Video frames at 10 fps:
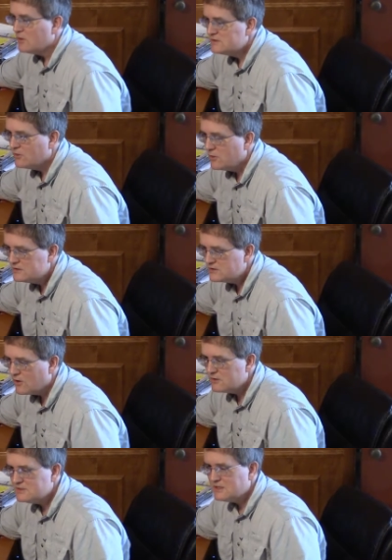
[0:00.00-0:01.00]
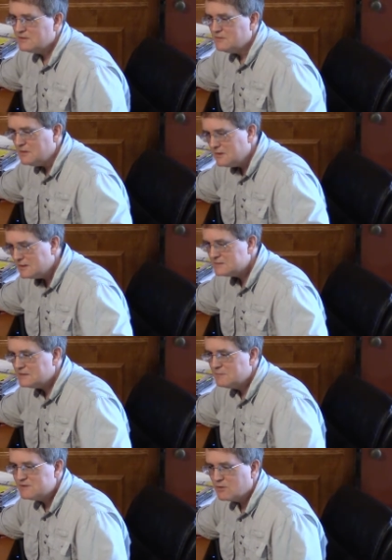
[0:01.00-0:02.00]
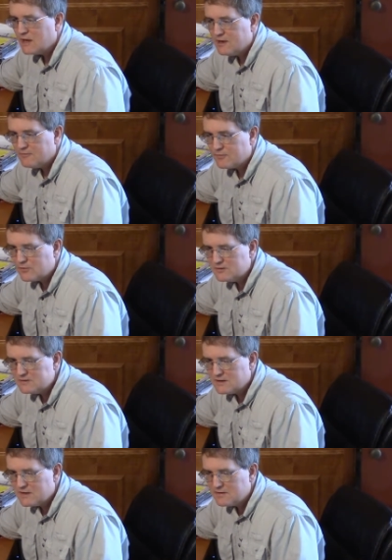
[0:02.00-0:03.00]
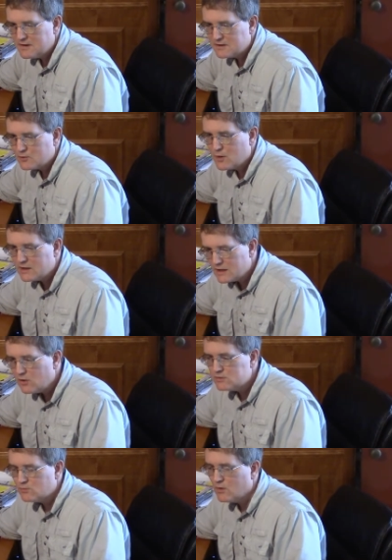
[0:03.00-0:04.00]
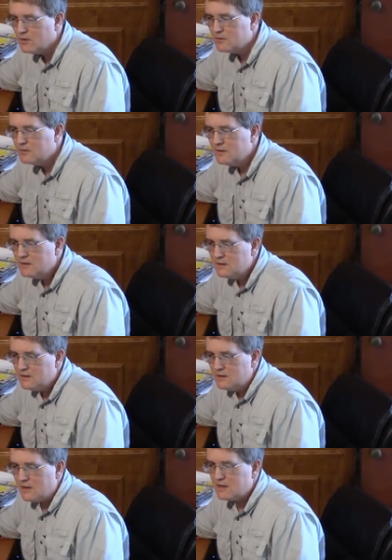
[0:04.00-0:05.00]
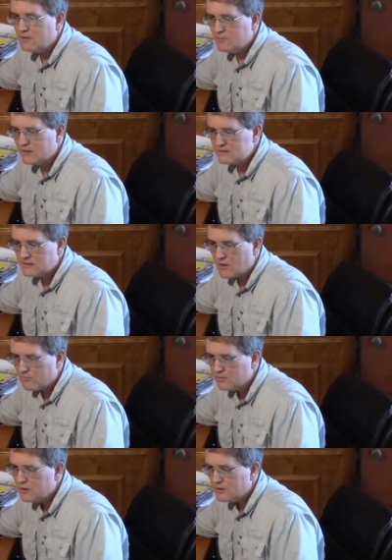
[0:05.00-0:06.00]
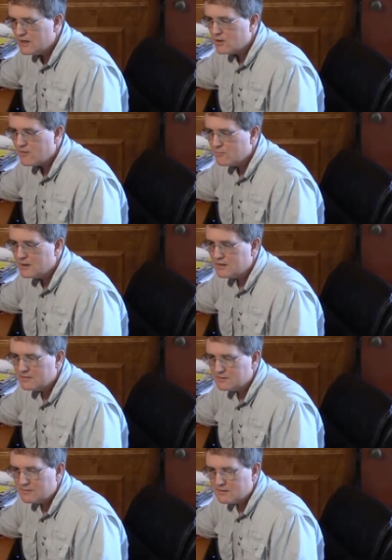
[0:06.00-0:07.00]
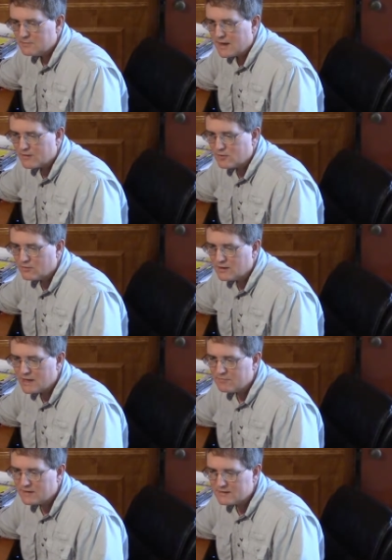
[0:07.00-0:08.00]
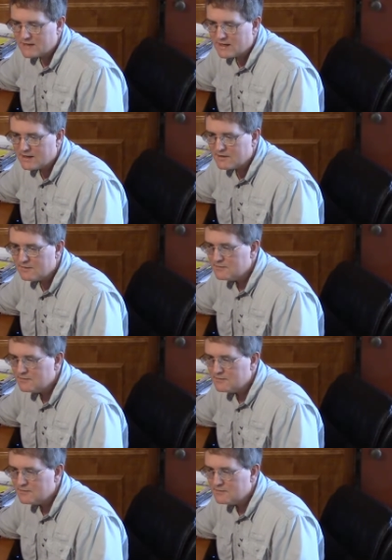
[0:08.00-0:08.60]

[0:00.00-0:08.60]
solo starts, it seems okay at first, and then it quickly goes wrong. And if you listen carefully, you can hear everybody in the background laughing at Ted.